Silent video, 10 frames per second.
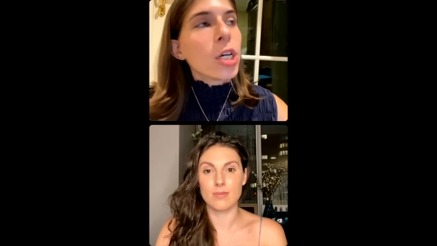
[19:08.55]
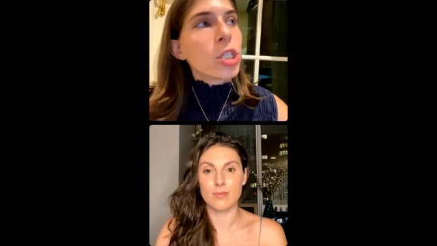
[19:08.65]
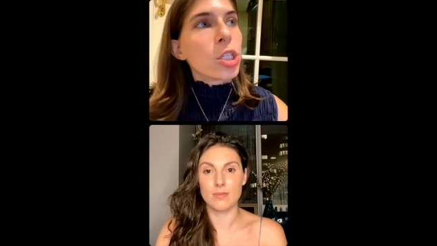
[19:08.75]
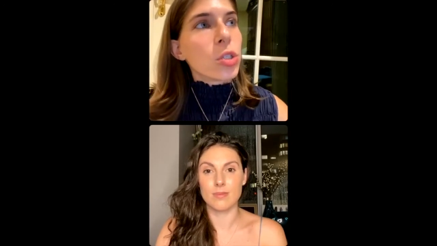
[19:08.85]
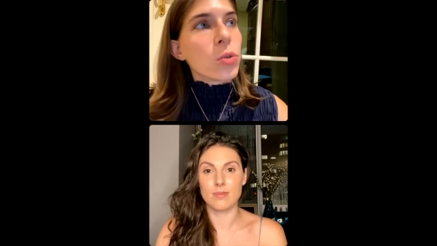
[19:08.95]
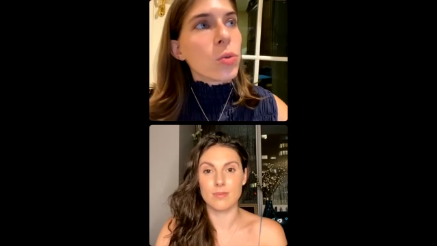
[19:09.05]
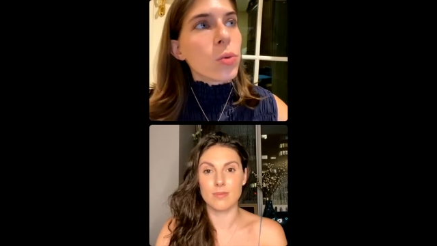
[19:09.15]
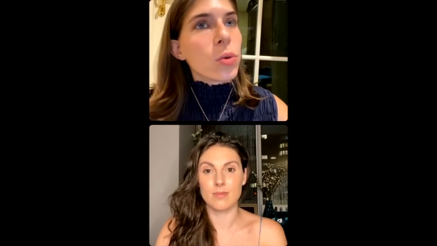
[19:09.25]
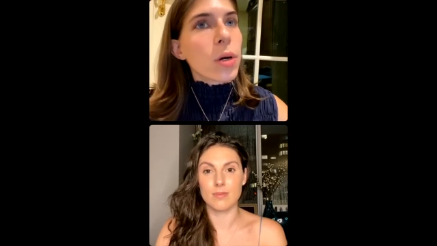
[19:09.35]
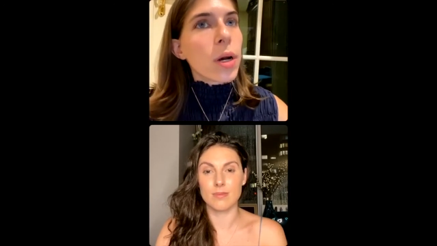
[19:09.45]
Speaker 1: to
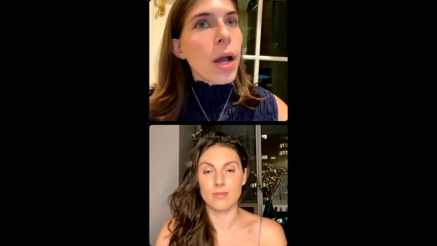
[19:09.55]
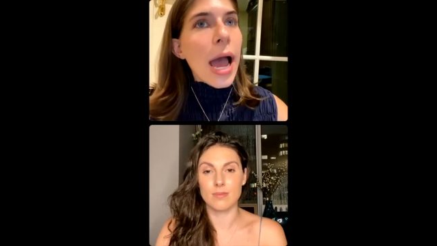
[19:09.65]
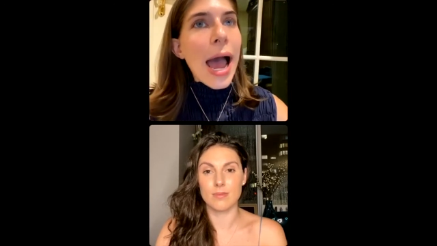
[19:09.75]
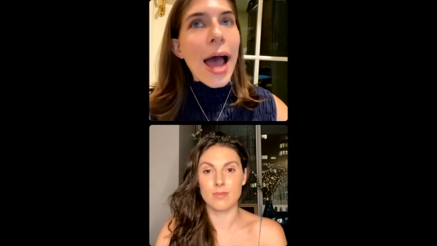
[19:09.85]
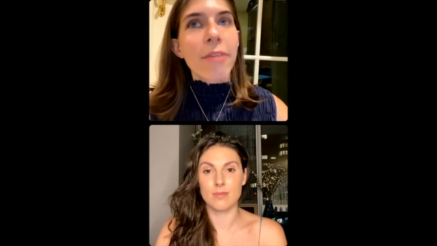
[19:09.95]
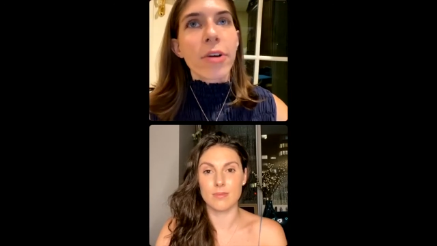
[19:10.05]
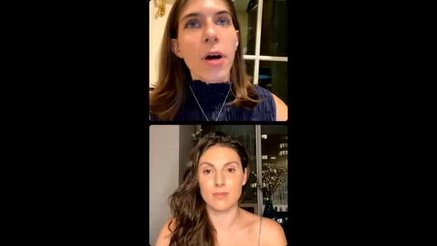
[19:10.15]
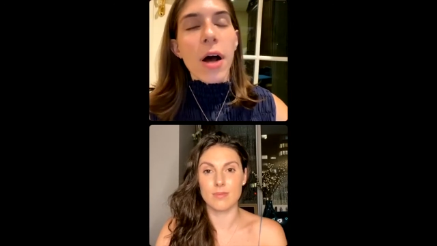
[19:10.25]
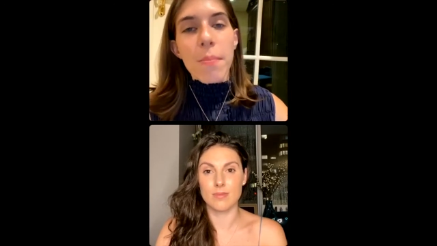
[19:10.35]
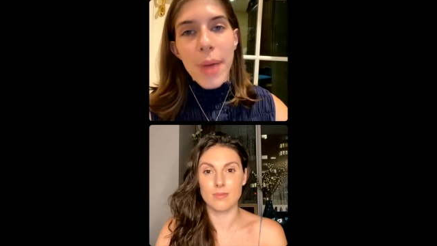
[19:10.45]
have a,
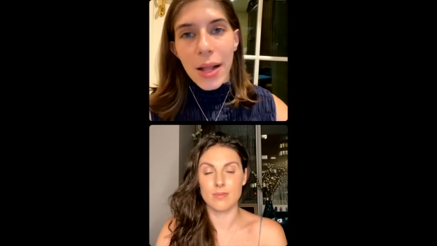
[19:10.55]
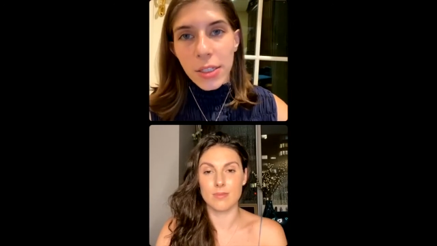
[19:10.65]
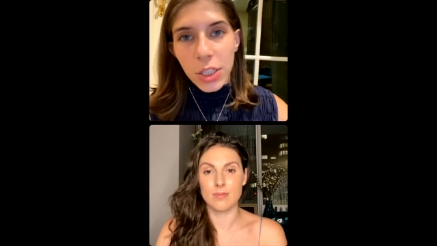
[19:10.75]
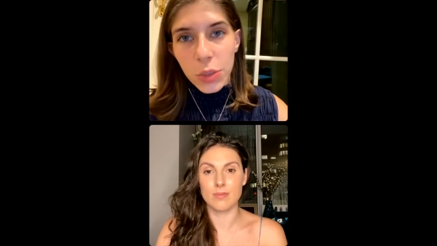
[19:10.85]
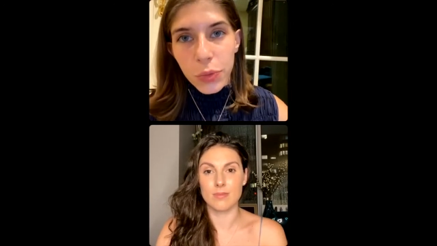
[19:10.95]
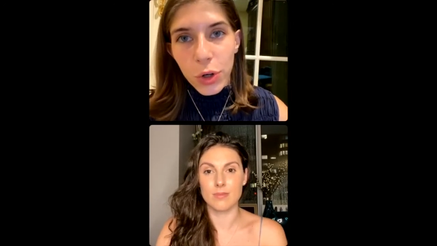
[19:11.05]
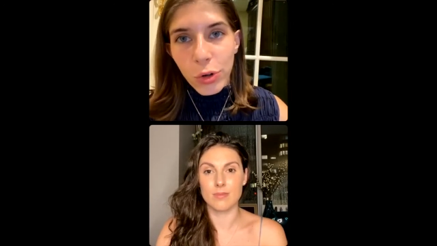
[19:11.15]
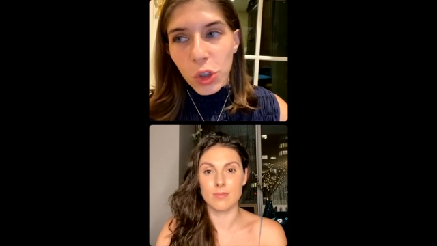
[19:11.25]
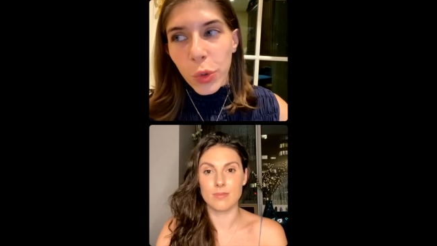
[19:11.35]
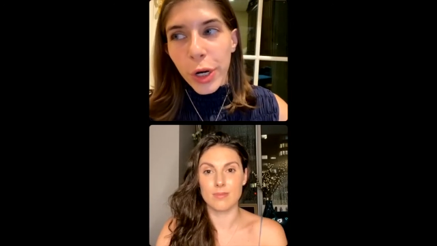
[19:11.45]
a balanced
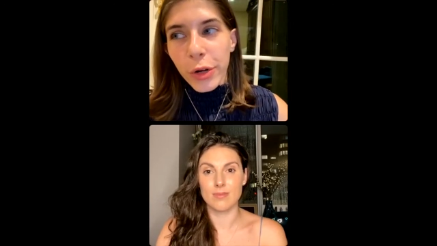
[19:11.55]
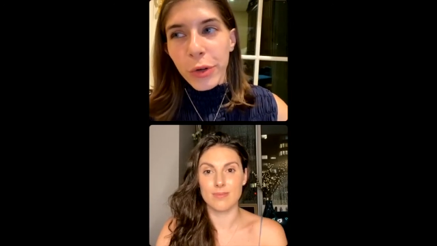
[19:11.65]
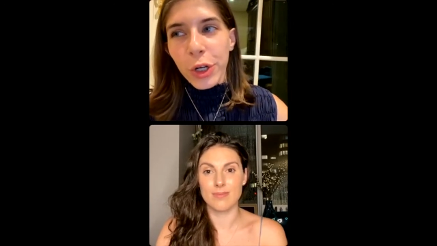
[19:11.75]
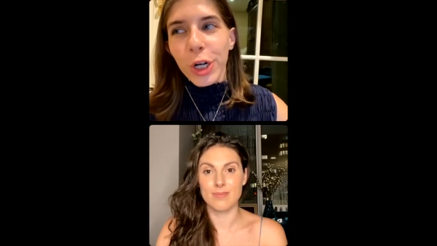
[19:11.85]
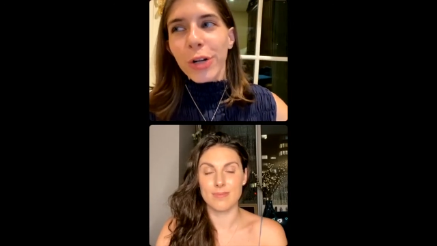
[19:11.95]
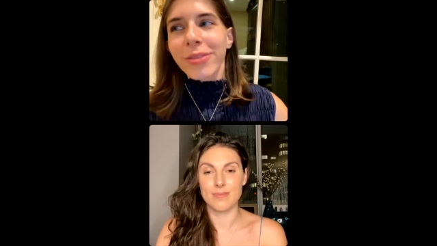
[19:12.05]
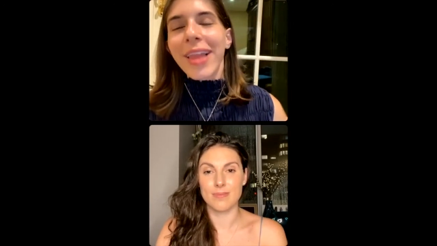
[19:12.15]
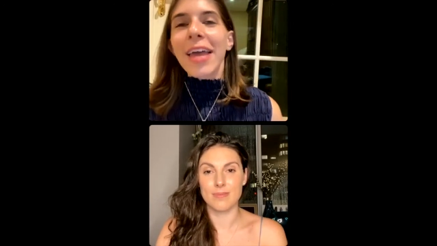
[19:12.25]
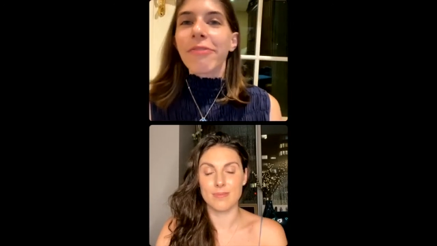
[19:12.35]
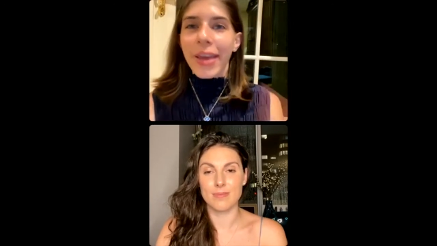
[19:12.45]
approach where your
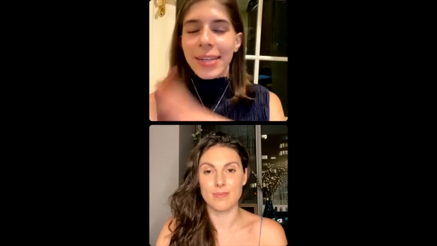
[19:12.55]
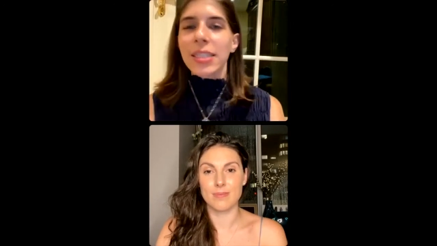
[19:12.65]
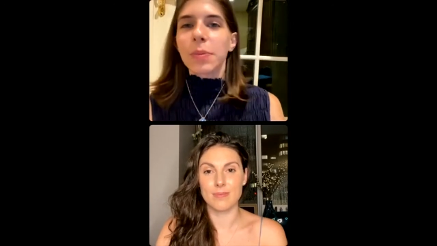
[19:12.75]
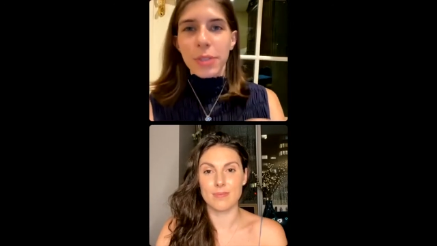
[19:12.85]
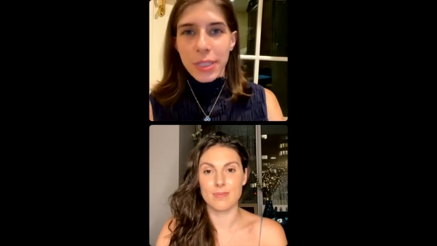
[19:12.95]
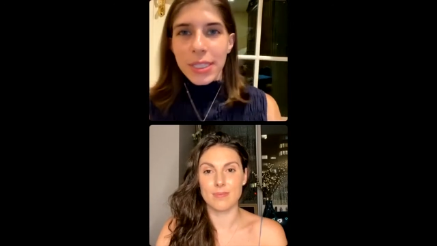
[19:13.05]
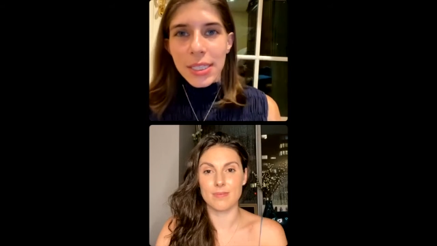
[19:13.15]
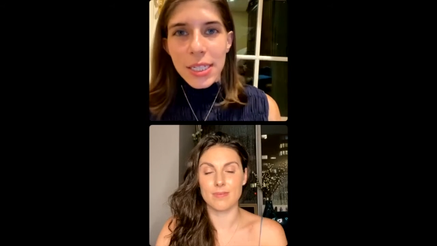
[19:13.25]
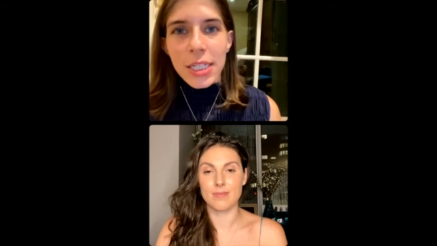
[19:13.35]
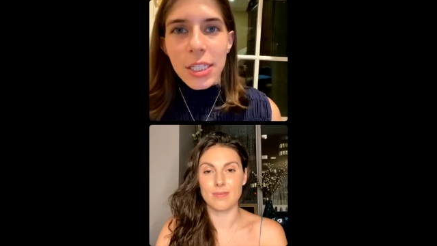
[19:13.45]
life
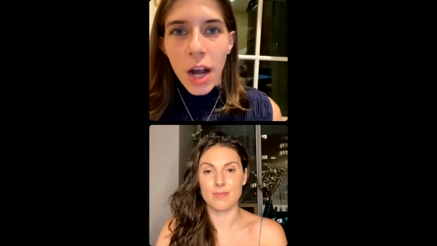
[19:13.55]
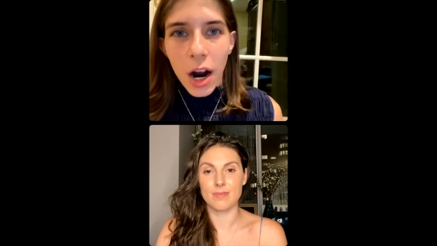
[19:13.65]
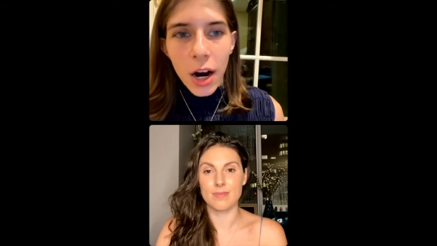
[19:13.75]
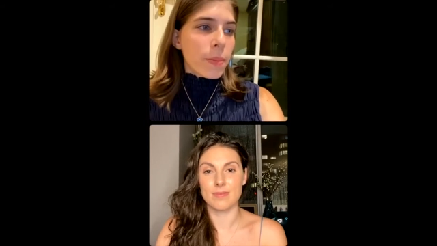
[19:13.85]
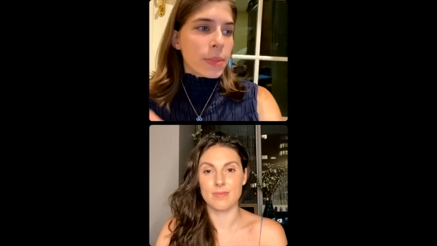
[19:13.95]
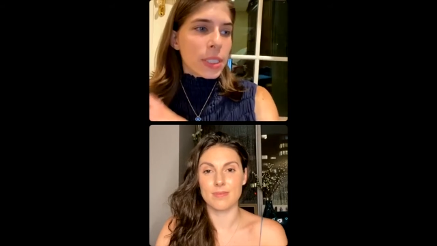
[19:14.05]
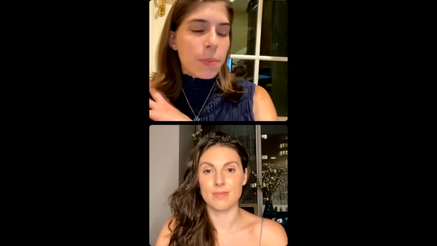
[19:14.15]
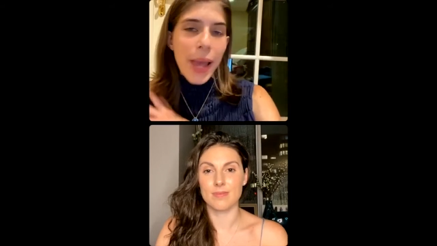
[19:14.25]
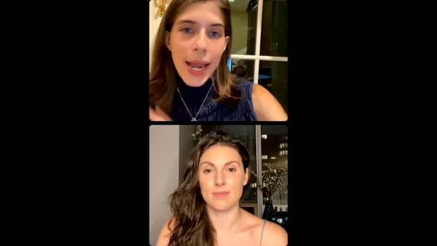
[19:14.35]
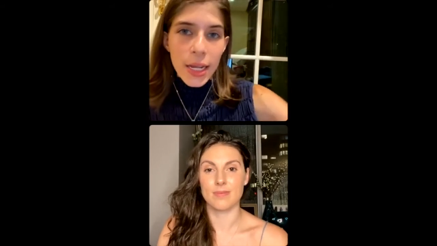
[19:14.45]
experiences are
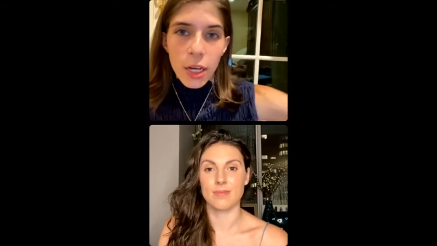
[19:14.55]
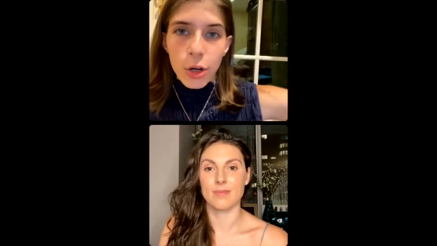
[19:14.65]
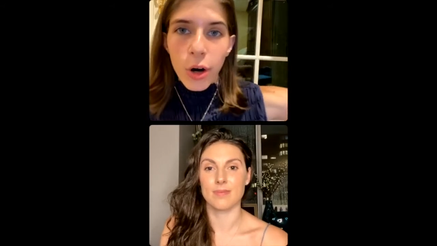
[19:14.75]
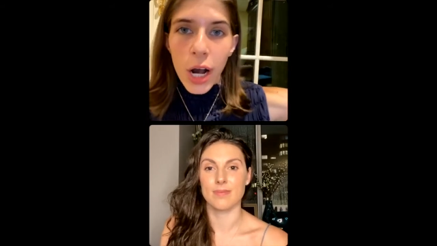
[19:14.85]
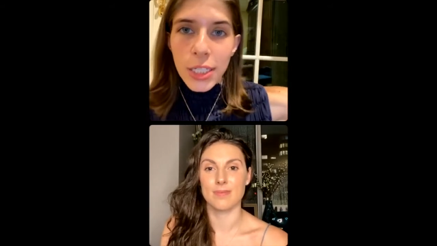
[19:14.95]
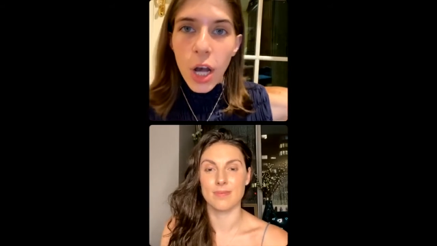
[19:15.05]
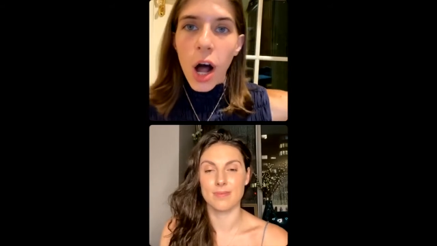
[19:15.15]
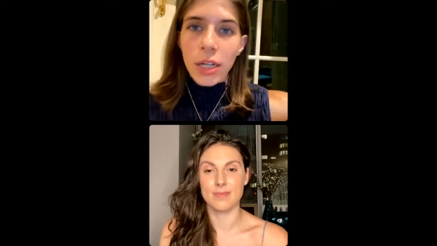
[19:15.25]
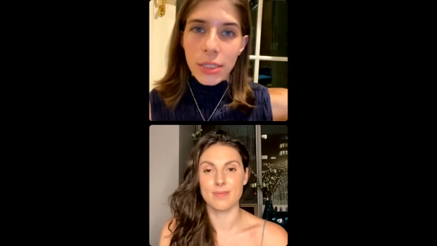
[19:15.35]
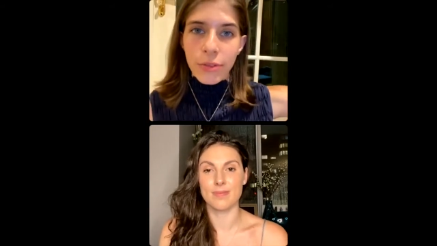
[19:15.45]
spanning across
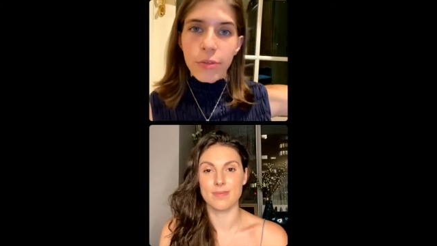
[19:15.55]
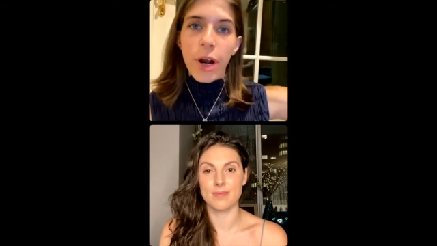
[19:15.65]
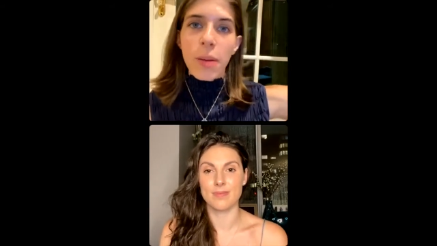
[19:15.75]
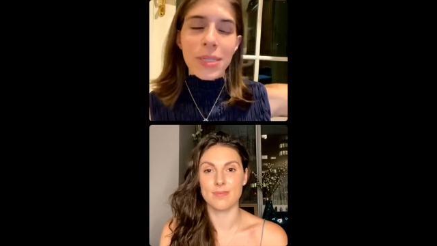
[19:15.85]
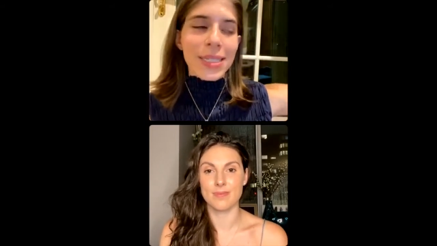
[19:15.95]
all different realms.